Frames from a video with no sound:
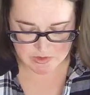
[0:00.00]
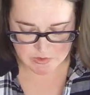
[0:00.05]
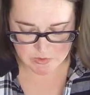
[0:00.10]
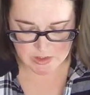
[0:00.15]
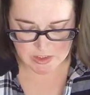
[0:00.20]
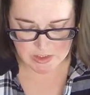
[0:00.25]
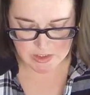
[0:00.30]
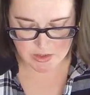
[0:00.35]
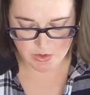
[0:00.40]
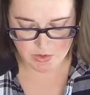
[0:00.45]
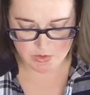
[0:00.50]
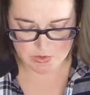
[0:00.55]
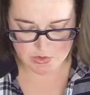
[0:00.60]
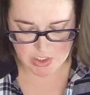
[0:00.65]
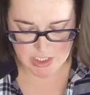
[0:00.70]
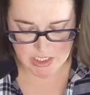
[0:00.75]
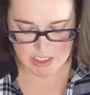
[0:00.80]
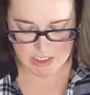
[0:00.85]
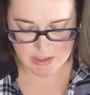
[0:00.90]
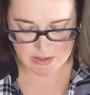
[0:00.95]
were getting a little
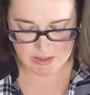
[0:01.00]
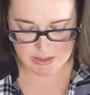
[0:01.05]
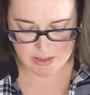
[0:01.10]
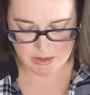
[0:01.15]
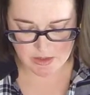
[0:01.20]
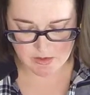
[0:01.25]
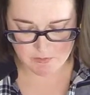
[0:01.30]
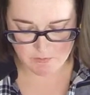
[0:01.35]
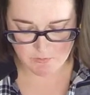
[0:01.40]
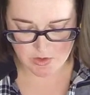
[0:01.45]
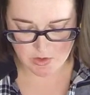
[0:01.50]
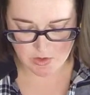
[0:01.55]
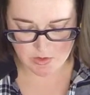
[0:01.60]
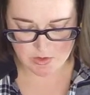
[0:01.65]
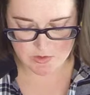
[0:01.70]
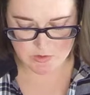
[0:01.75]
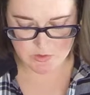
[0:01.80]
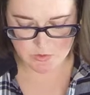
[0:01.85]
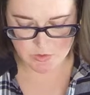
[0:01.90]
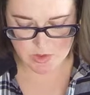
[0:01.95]
dry now that I'm feeling
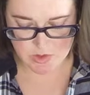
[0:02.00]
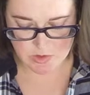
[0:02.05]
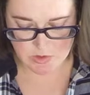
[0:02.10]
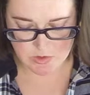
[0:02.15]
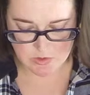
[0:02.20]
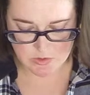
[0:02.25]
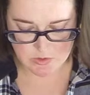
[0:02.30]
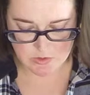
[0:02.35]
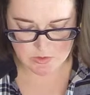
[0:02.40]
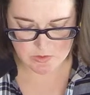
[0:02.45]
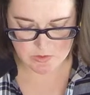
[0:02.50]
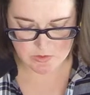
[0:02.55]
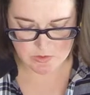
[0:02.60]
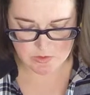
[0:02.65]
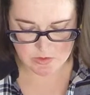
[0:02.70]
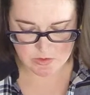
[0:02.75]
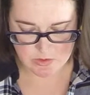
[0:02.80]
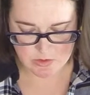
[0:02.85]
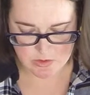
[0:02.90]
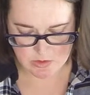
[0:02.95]
the soil.
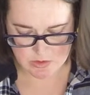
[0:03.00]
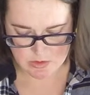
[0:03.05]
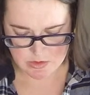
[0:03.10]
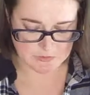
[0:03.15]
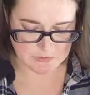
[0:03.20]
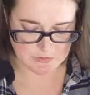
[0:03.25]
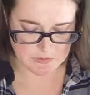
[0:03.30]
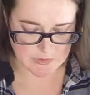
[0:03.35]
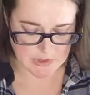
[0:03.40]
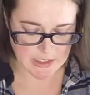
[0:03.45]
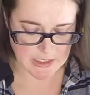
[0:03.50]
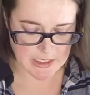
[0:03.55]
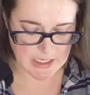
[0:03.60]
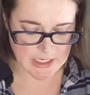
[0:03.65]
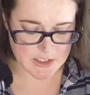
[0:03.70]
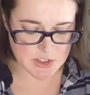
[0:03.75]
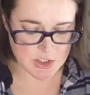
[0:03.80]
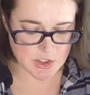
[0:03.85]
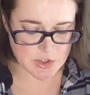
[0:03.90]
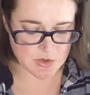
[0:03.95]
And
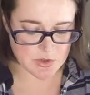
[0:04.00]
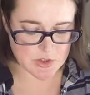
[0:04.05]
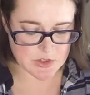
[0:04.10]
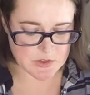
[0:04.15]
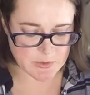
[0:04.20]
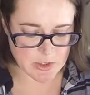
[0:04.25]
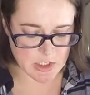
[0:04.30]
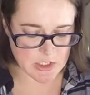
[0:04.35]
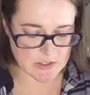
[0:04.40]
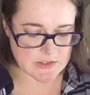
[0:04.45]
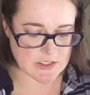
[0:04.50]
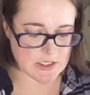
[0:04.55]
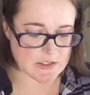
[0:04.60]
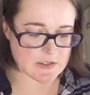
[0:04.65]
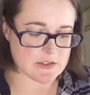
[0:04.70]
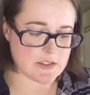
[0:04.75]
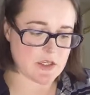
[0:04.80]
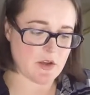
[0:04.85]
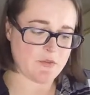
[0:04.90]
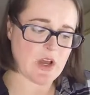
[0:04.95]
as you do this process,
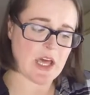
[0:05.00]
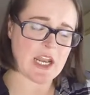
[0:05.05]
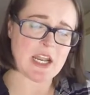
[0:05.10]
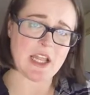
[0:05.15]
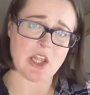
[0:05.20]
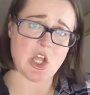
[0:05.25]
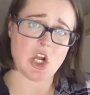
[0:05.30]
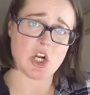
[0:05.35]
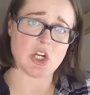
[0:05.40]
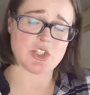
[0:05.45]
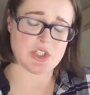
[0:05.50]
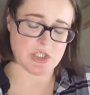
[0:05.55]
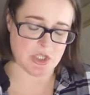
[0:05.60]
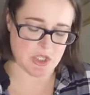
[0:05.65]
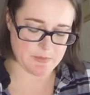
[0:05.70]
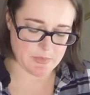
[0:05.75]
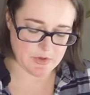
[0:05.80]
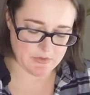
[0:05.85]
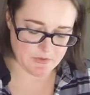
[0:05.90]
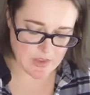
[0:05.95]
see, I've got a large
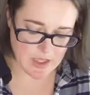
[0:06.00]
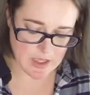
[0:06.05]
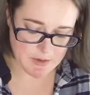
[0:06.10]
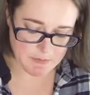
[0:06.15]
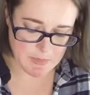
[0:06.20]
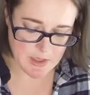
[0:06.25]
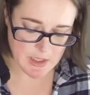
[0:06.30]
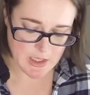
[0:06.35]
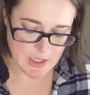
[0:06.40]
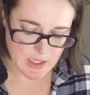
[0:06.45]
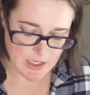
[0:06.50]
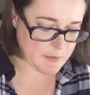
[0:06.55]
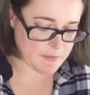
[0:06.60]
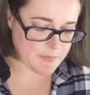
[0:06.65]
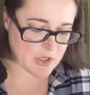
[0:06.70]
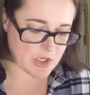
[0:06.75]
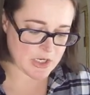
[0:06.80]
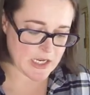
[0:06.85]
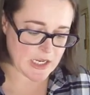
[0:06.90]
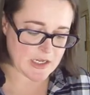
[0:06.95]
clump of them.
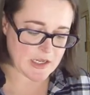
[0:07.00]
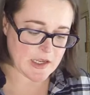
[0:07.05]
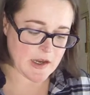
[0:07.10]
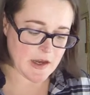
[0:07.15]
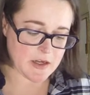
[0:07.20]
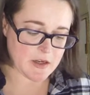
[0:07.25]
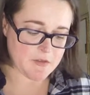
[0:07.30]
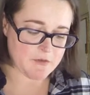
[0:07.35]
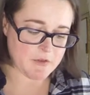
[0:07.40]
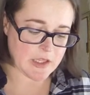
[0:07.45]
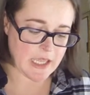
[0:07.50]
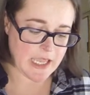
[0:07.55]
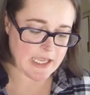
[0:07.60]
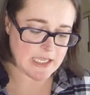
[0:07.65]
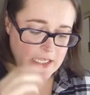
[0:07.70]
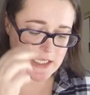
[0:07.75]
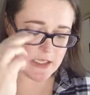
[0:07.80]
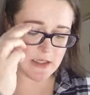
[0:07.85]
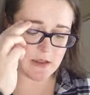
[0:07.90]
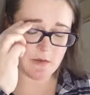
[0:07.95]
They're getting kind of
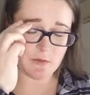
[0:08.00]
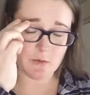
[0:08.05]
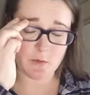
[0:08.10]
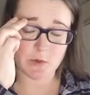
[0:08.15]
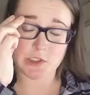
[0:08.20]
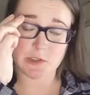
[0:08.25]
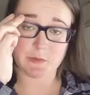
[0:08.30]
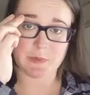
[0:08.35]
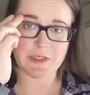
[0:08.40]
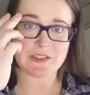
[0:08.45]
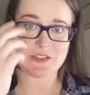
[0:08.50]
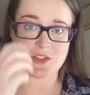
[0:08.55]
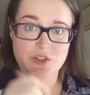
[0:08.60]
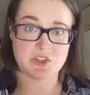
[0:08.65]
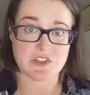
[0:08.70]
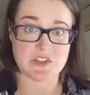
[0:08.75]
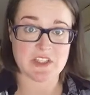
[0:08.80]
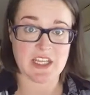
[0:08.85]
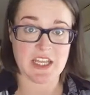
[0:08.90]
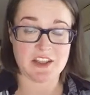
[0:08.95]
leggy, which means they're
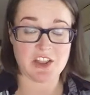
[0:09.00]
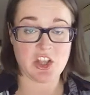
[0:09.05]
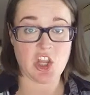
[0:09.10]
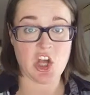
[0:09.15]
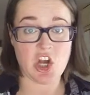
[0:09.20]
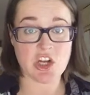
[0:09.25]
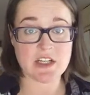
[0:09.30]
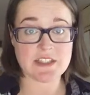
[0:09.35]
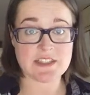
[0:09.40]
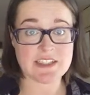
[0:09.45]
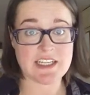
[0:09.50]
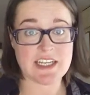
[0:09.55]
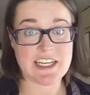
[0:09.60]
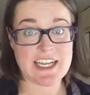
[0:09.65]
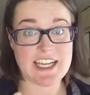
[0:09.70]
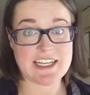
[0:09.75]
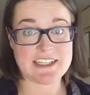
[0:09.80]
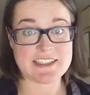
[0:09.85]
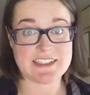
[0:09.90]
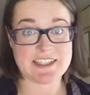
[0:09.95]
just getting long and skinny
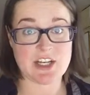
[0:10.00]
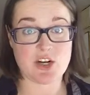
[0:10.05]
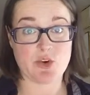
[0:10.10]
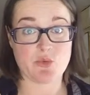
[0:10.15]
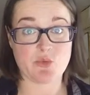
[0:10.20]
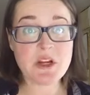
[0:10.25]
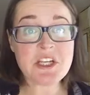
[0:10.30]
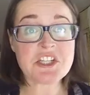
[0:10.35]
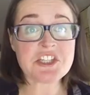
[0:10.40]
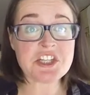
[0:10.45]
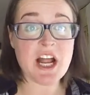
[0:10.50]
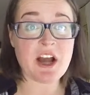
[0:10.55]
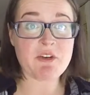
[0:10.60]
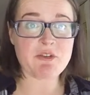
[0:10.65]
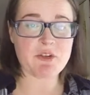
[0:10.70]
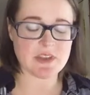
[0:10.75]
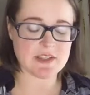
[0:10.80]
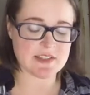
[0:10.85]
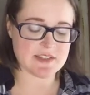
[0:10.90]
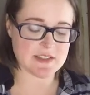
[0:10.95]
because they're reaching out
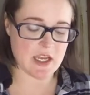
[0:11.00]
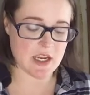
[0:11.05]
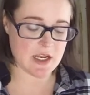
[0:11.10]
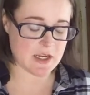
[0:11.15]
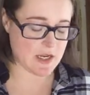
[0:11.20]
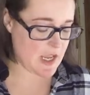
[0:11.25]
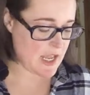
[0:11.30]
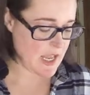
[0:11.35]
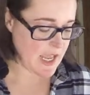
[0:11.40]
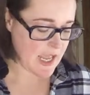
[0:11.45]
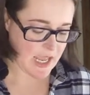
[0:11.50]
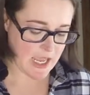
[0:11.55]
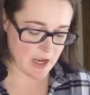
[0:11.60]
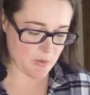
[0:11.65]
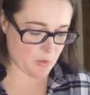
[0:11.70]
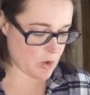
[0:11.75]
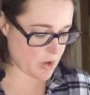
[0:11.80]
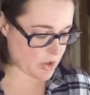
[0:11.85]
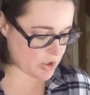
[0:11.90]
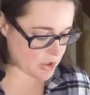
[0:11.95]
for the sun.
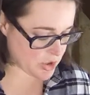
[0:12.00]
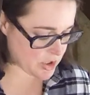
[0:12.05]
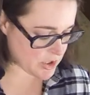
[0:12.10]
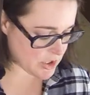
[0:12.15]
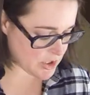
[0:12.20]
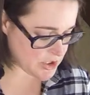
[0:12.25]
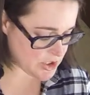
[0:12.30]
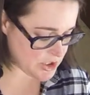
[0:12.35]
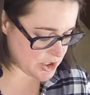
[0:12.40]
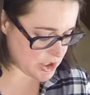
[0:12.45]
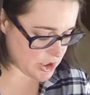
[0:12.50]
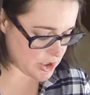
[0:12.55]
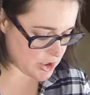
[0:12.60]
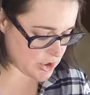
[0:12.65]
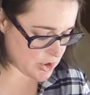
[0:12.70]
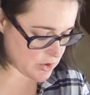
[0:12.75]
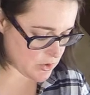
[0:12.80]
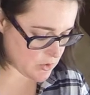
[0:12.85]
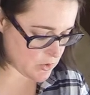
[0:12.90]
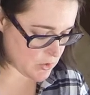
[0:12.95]
And what you're gonna
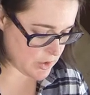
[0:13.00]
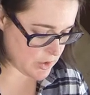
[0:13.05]
do